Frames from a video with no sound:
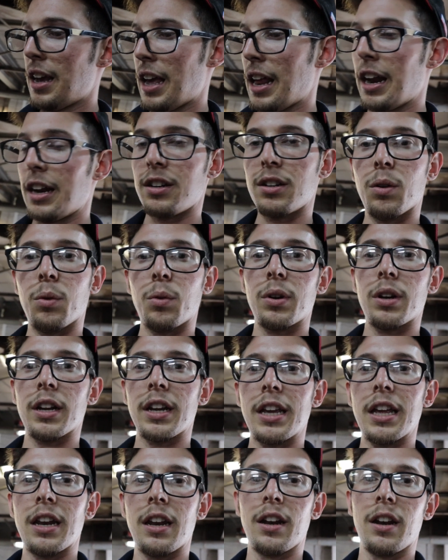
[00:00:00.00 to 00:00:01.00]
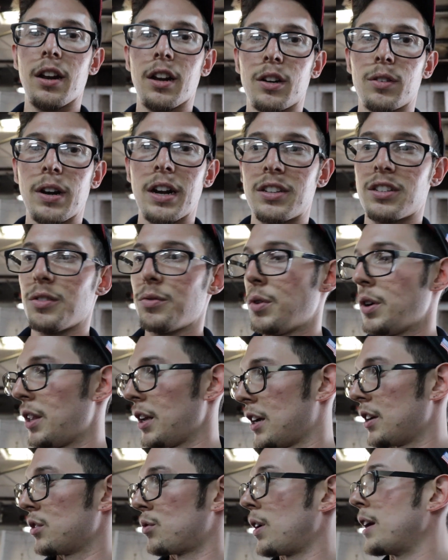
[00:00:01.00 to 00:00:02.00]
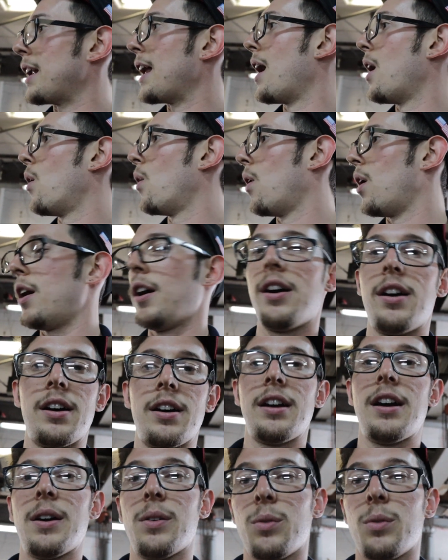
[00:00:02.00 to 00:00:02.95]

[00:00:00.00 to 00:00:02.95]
and I don't want to get aggressive with it because right now,